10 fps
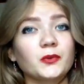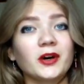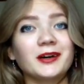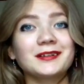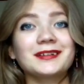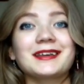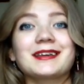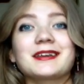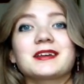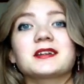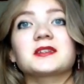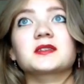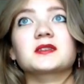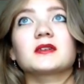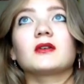one
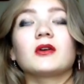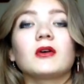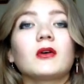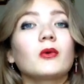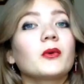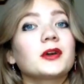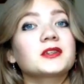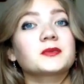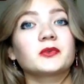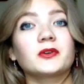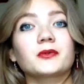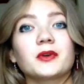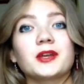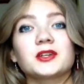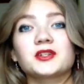is always be
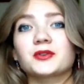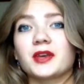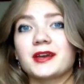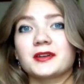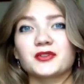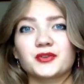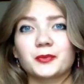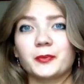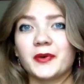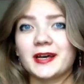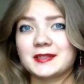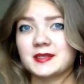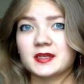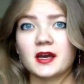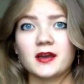ready to get into the bad
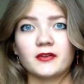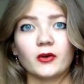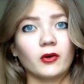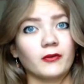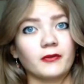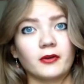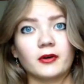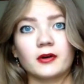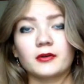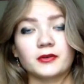side of the